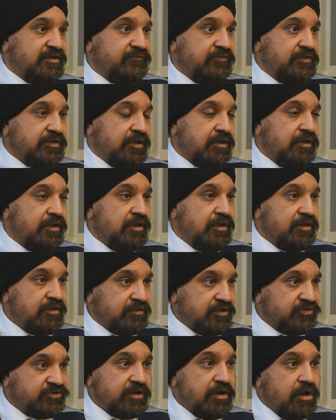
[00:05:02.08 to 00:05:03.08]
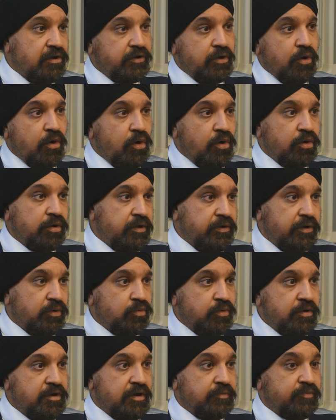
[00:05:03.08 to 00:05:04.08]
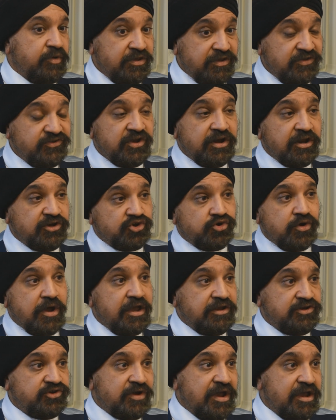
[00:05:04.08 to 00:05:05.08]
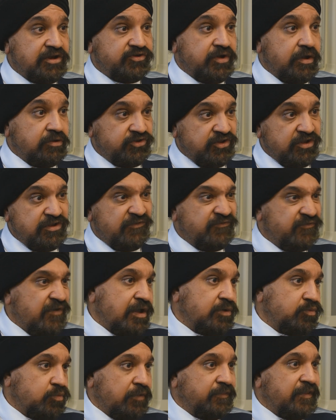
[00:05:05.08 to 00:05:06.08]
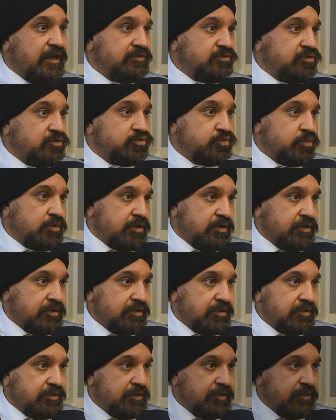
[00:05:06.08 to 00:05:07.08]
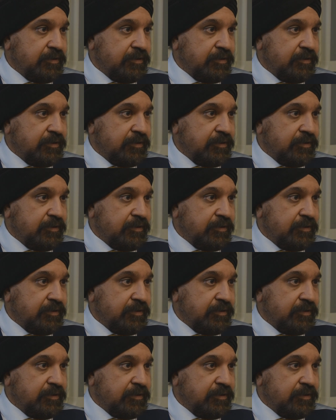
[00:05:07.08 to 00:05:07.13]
haven't you? Because they're not all going to work. But you're just going to try until you find one that does work.